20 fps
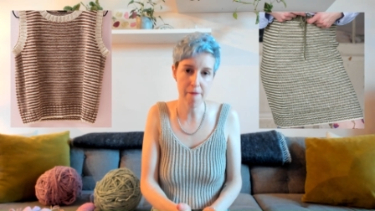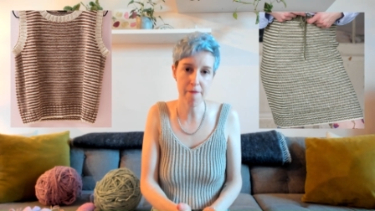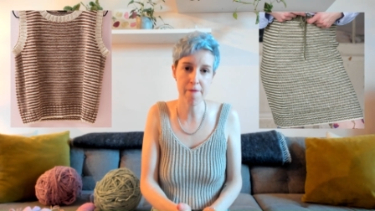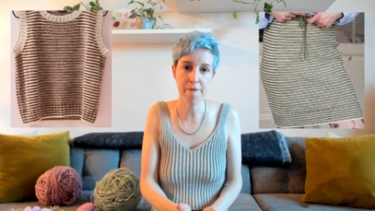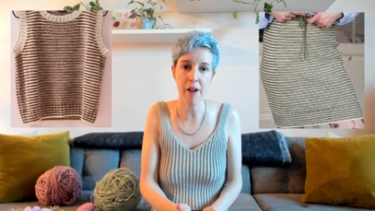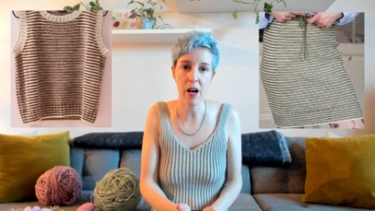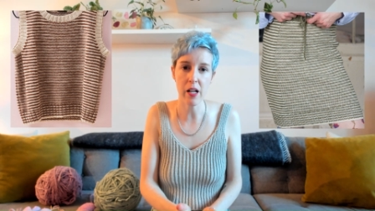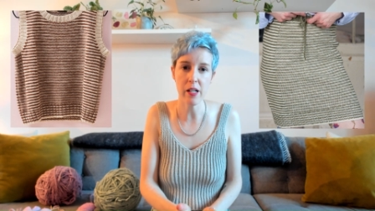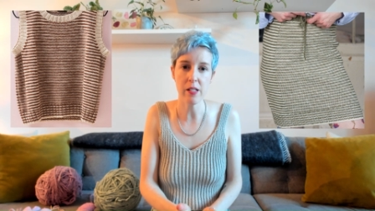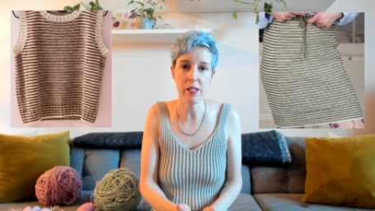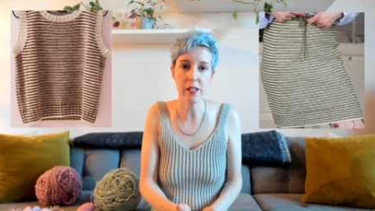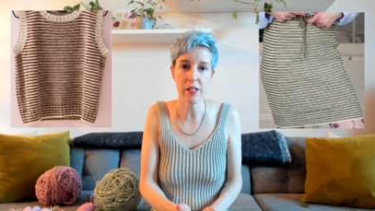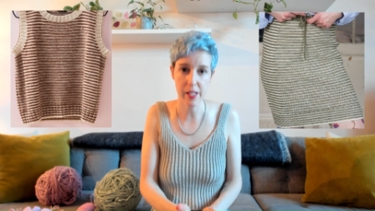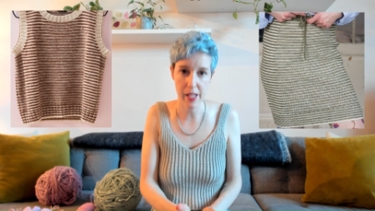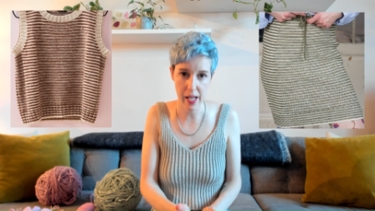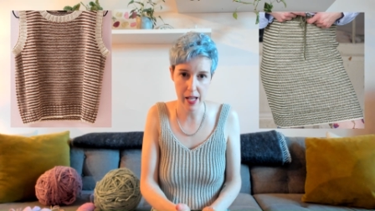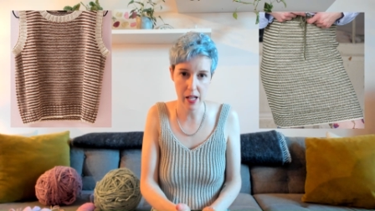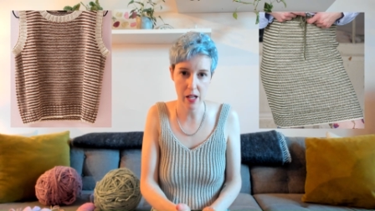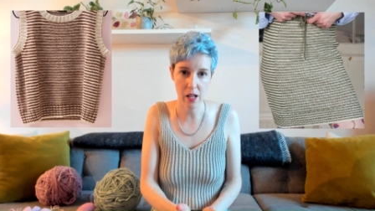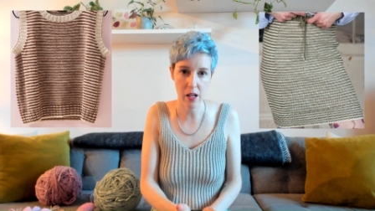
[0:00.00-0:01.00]
fun
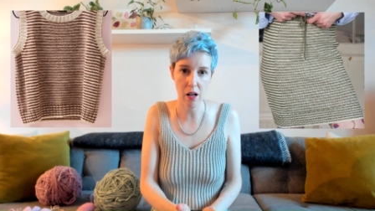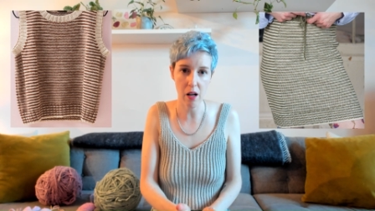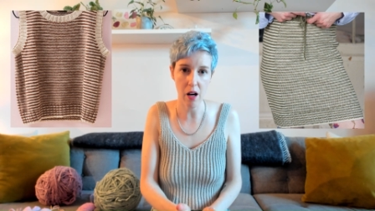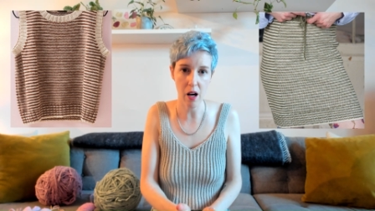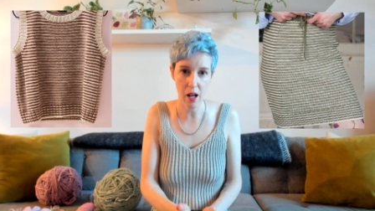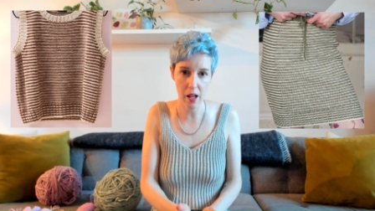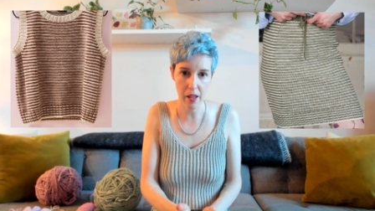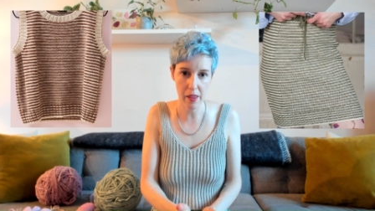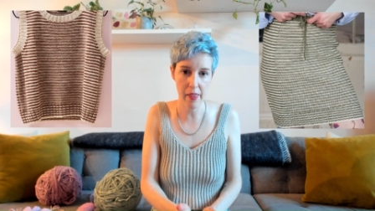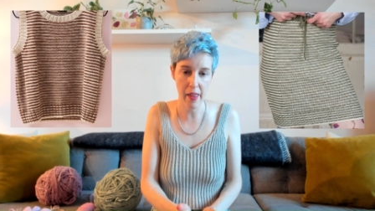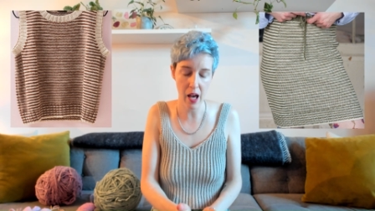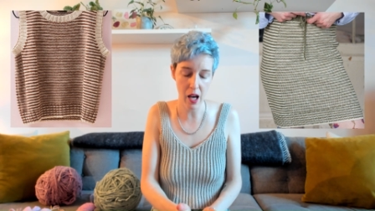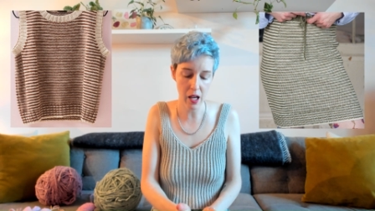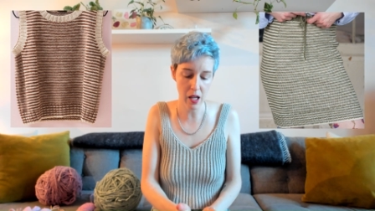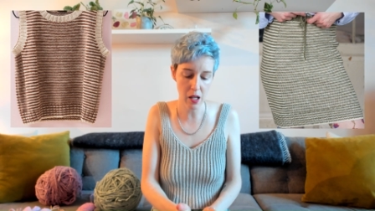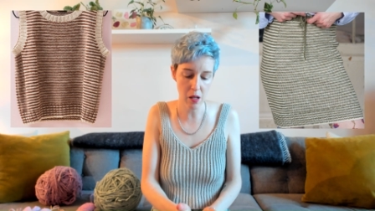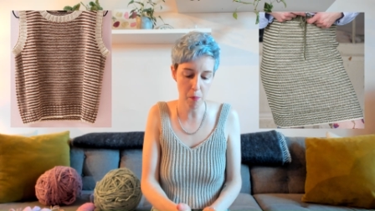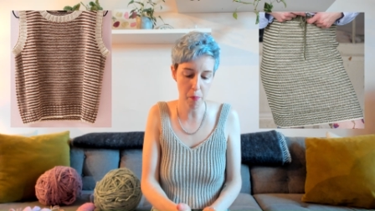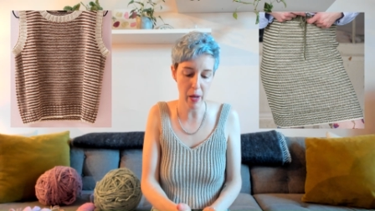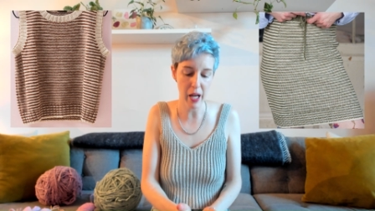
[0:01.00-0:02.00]
take on
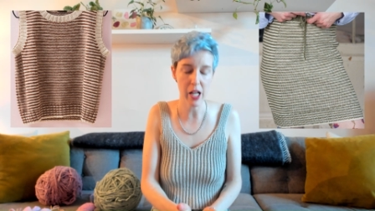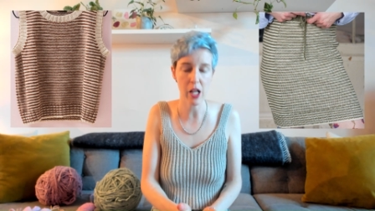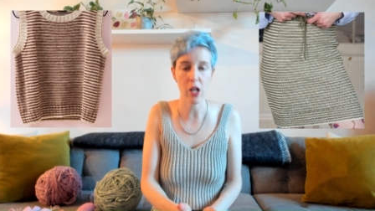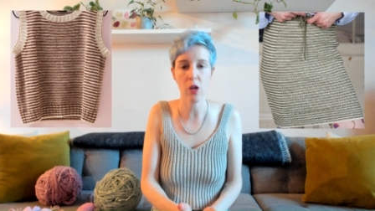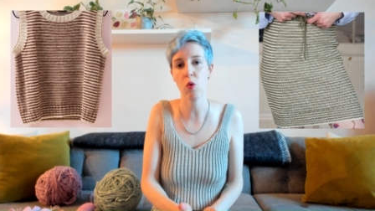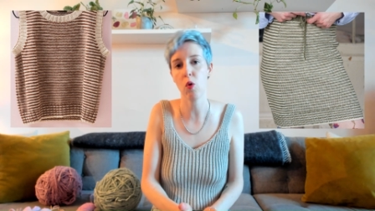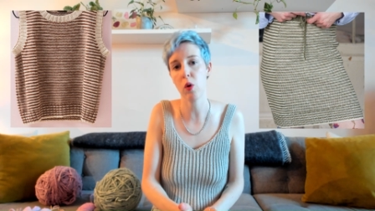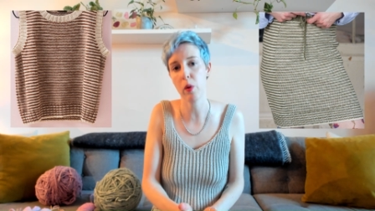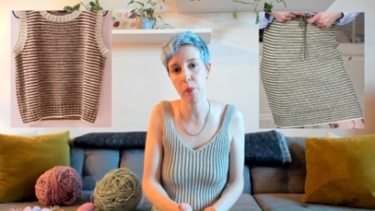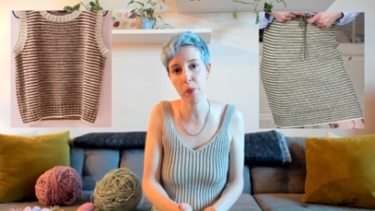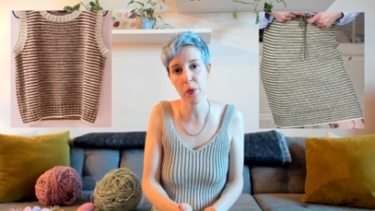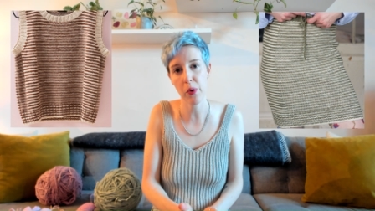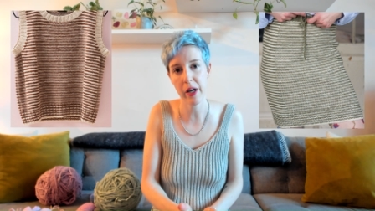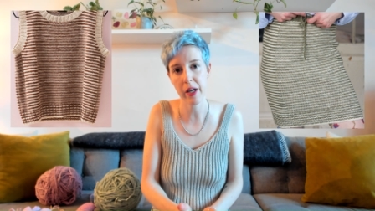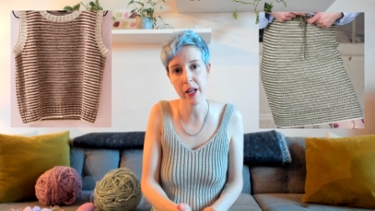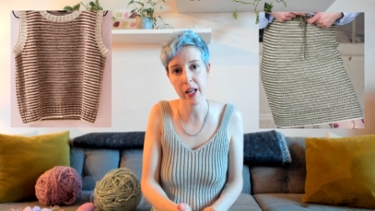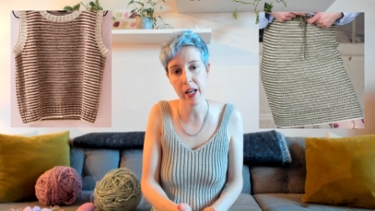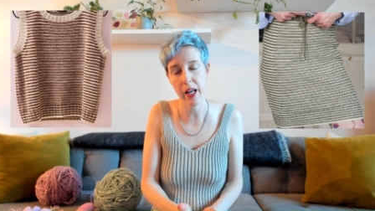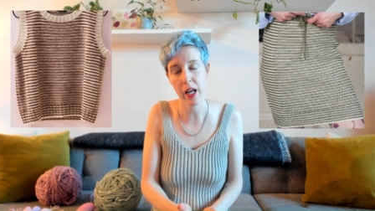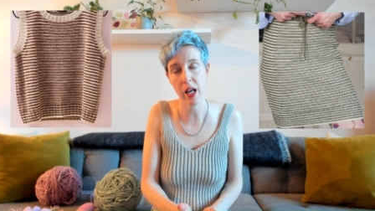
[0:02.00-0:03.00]
that by
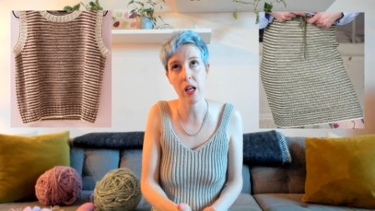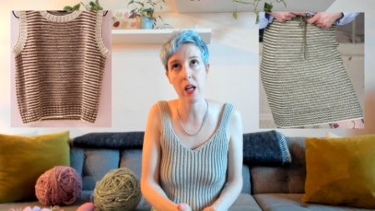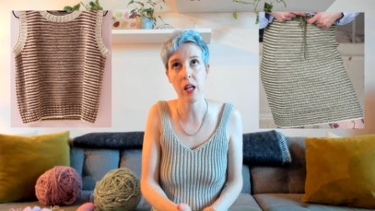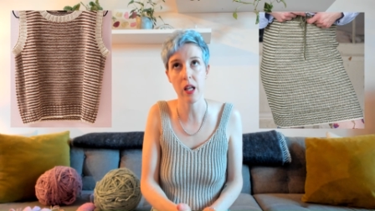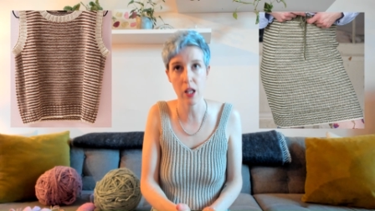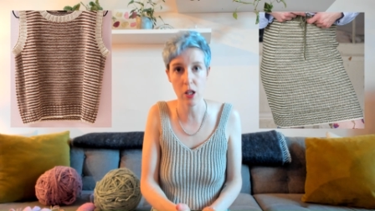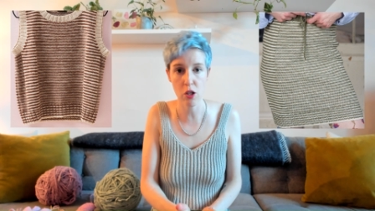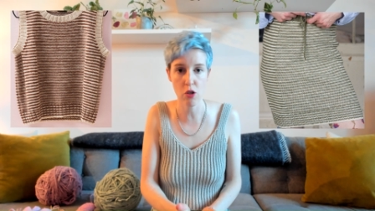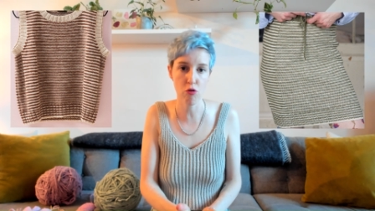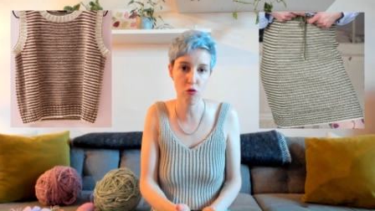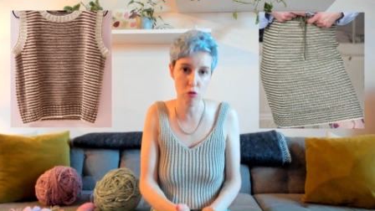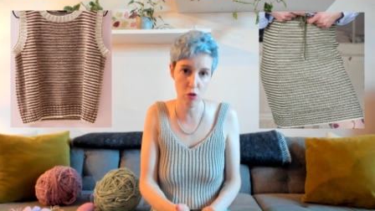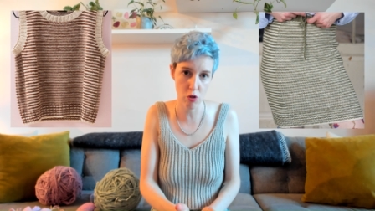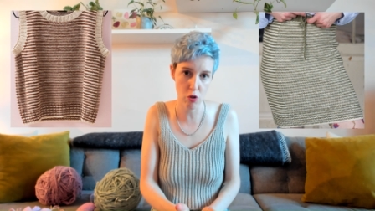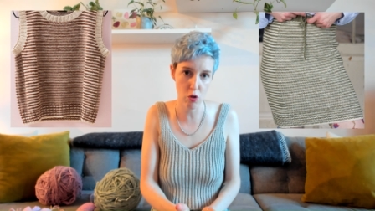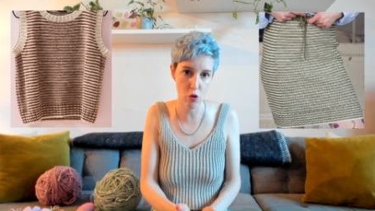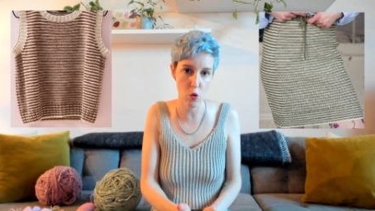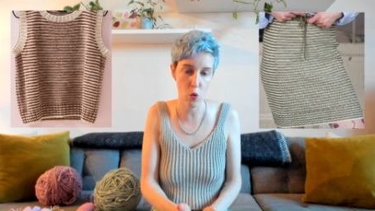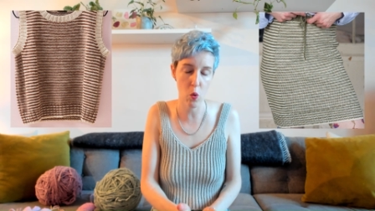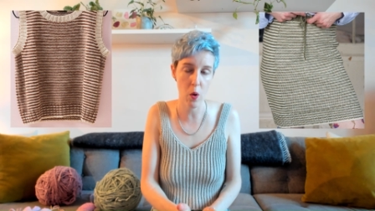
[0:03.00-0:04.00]
incorporating it
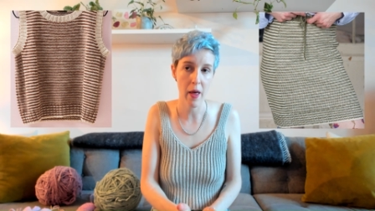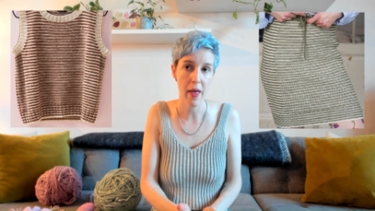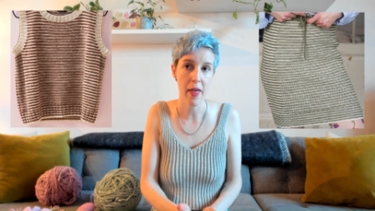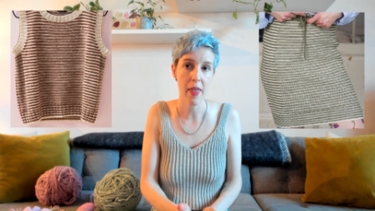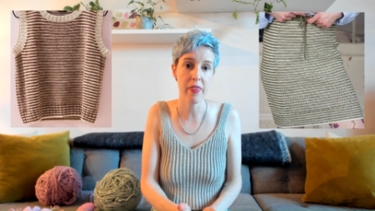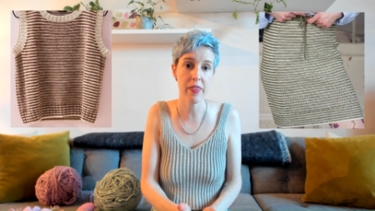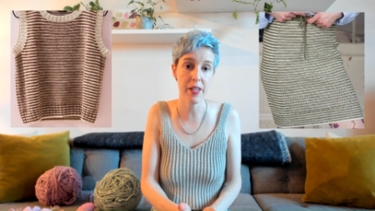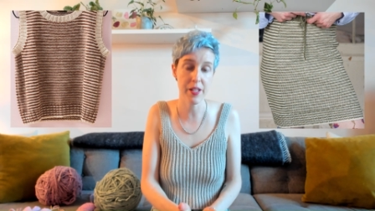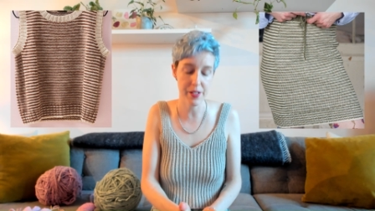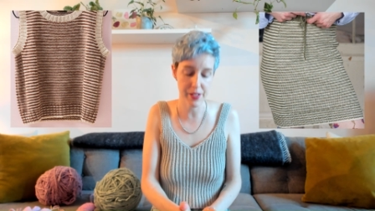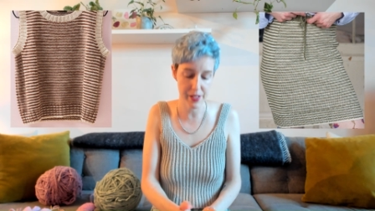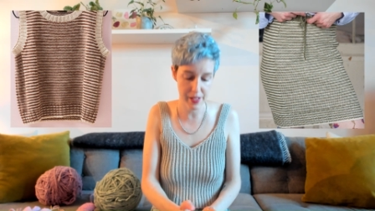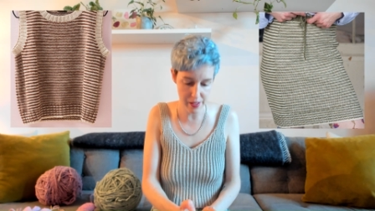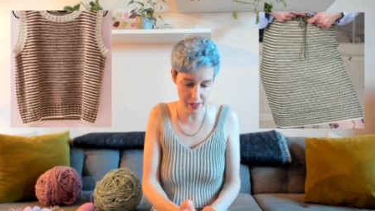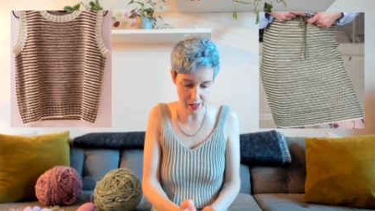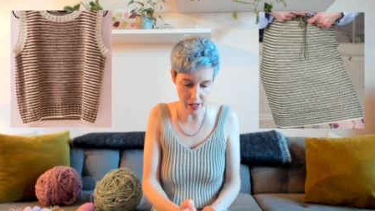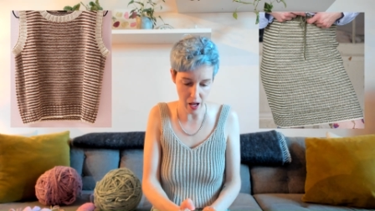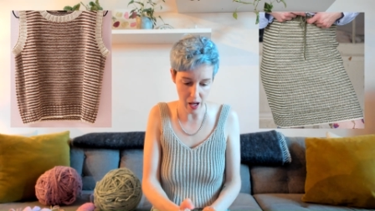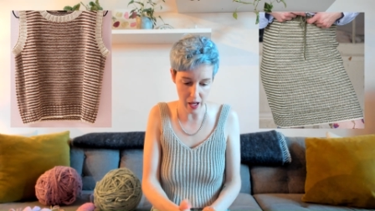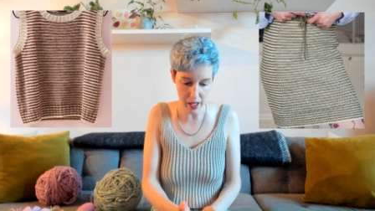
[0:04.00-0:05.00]
into the
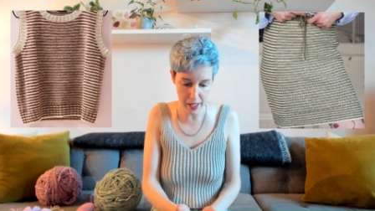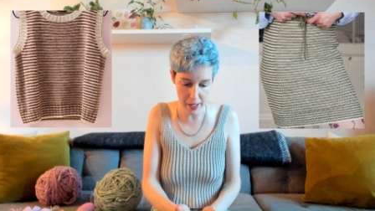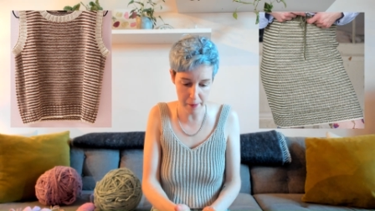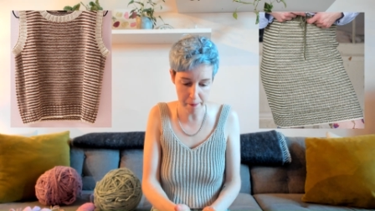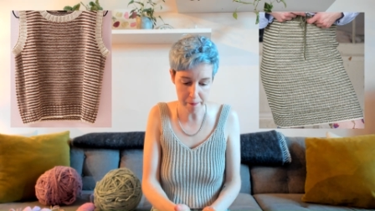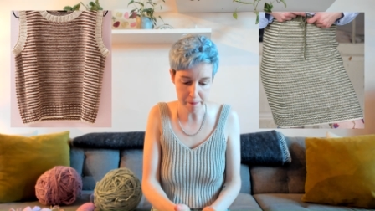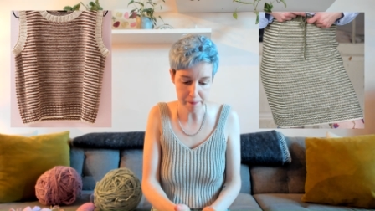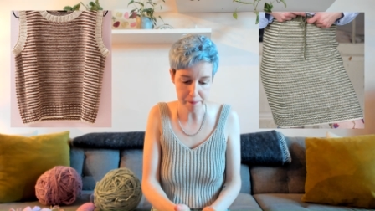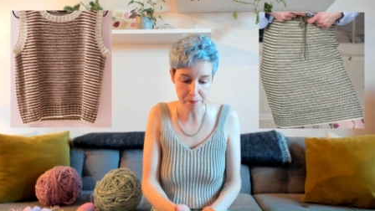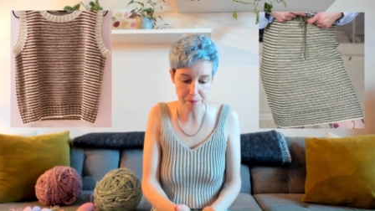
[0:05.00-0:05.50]
design